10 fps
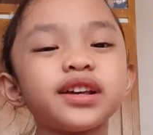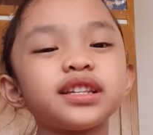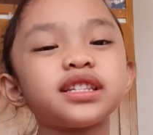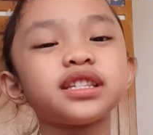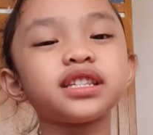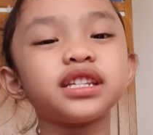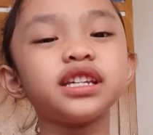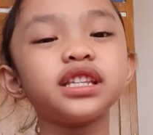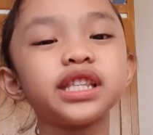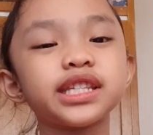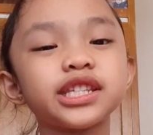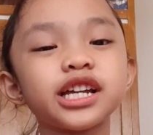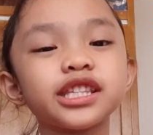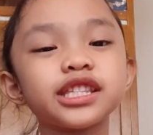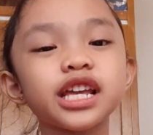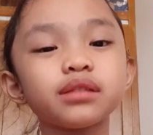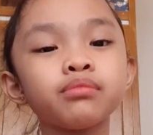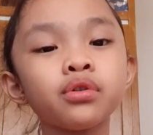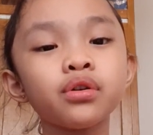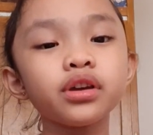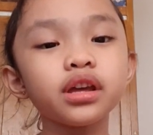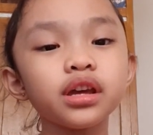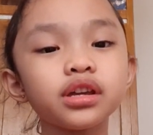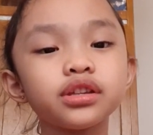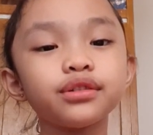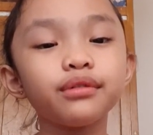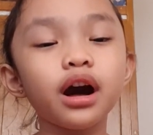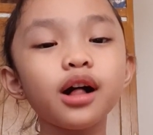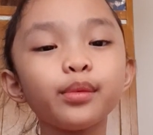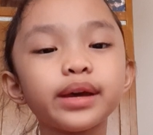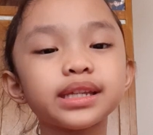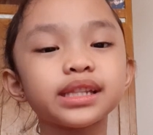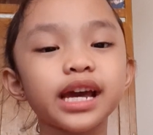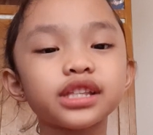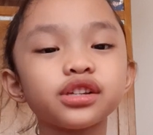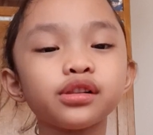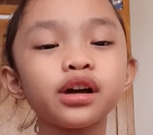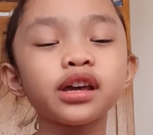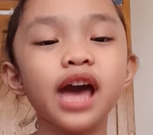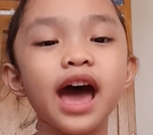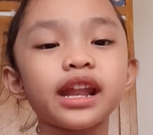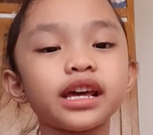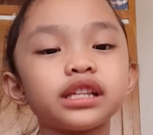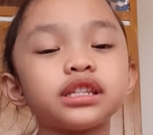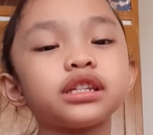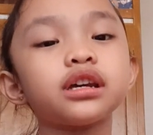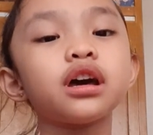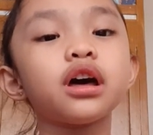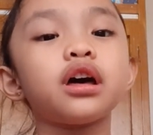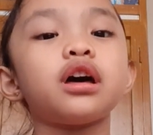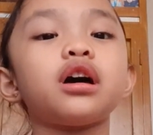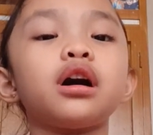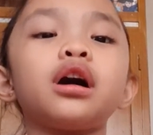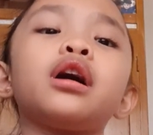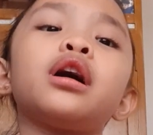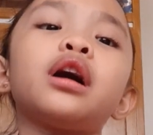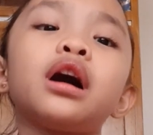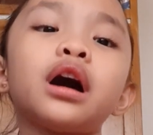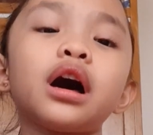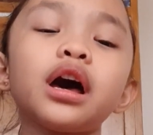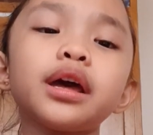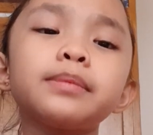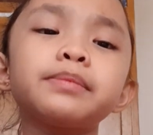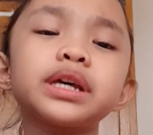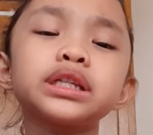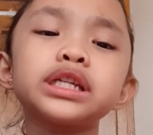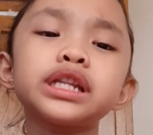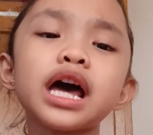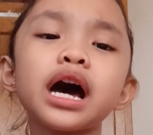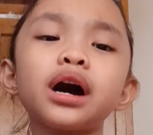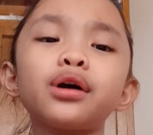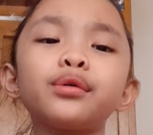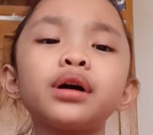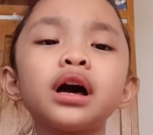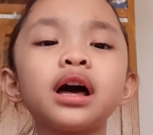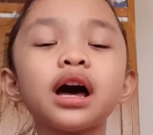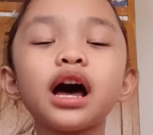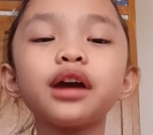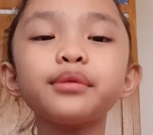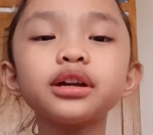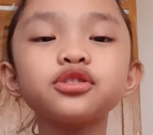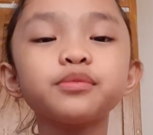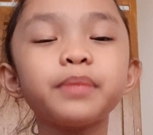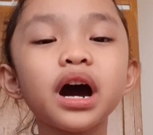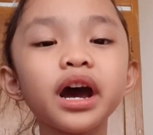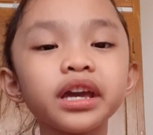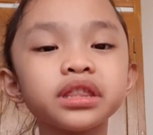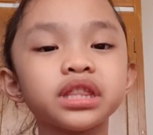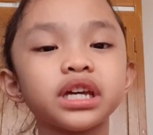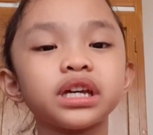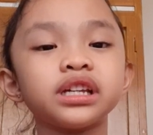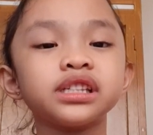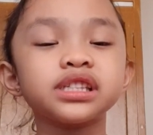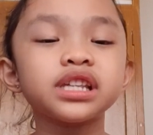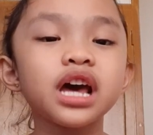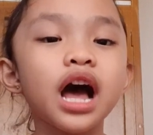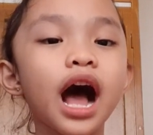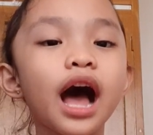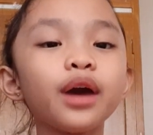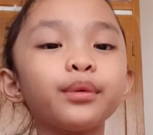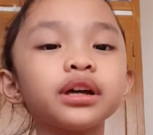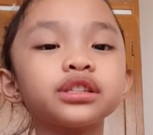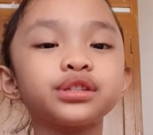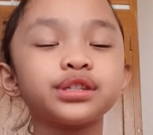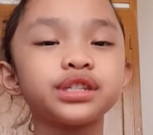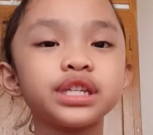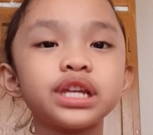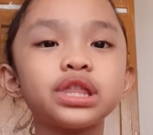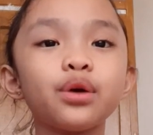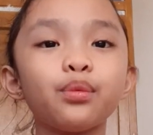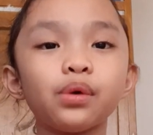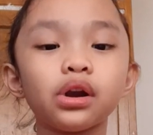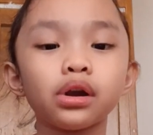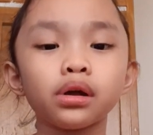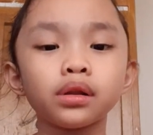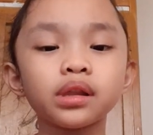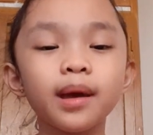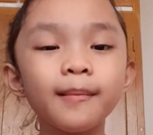See the sunset, boy? You always like to look at it. I'm busy now. I want to buy things. I want to see the world.